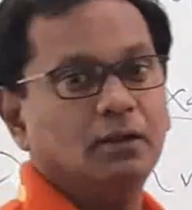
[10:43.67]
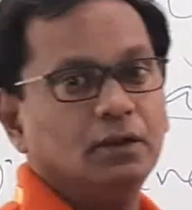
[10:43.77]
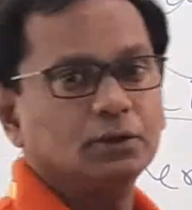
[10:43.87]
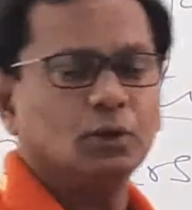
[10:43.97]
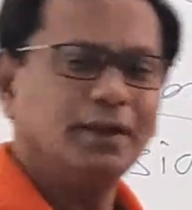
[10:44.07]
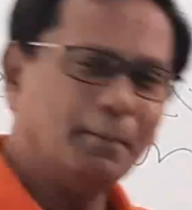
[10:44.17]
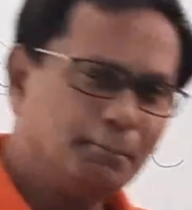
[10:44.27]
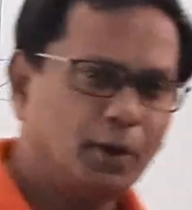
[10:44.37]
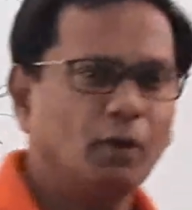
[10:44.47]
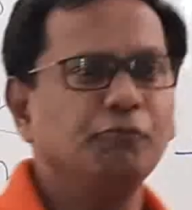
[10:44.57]
So
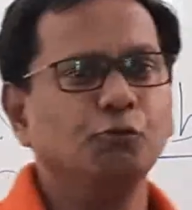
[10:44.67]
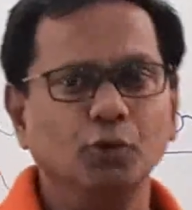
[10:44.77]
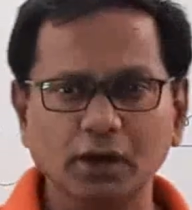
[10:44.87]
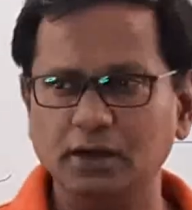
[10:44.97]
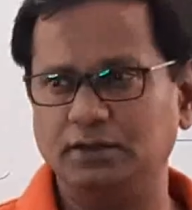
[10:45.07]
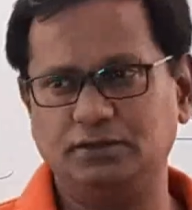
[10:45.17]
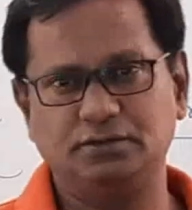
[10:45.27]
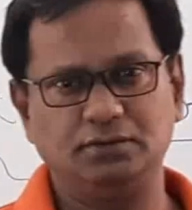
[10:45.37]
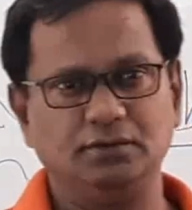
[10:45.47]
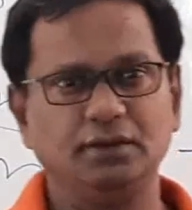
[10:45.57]
number of words
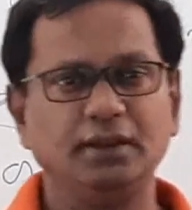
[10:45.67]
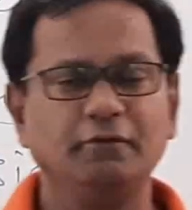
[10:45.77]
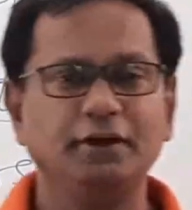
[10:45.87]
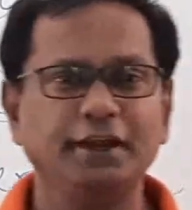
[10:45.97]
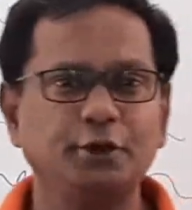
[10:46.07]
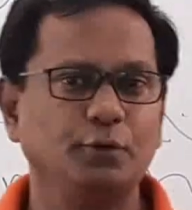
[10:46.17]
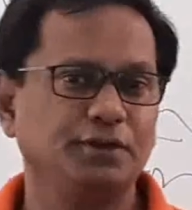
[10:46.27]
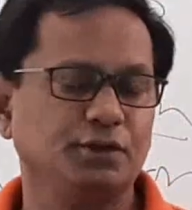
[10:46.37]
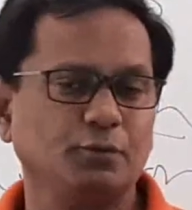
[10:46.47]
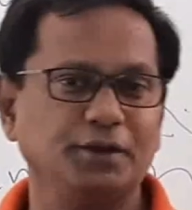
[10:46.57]
in our
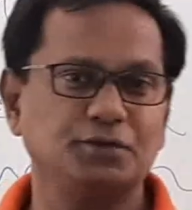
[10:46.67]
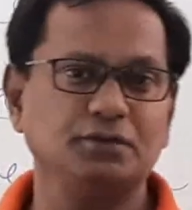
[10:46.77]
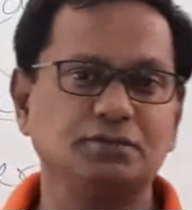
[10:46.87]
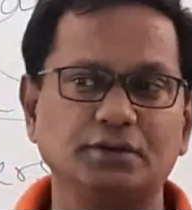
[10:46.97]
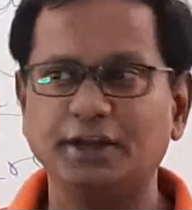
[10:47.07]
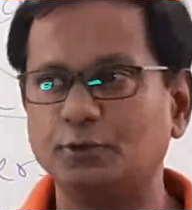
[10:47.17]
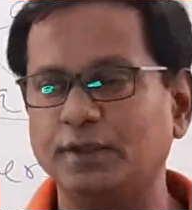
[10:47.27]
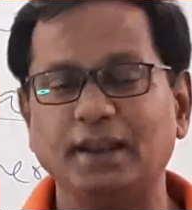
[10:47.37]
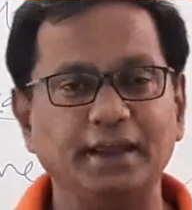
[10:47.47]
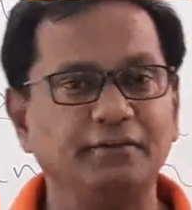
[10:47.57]
day-to-day situations, day-to-day
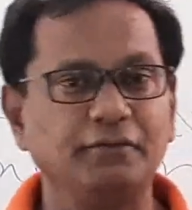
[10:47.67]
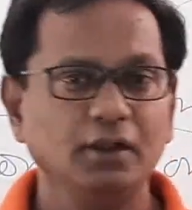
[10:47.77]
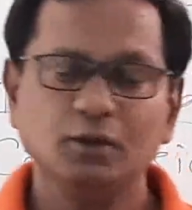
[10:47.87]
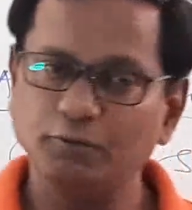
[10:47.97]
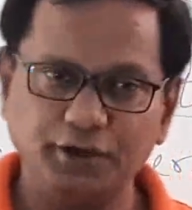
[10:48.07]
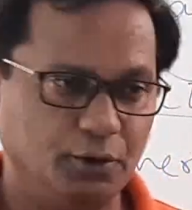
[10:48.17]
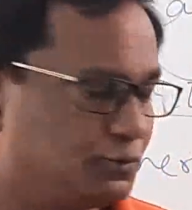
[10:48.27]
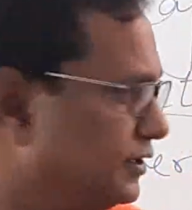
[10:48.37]
life, we use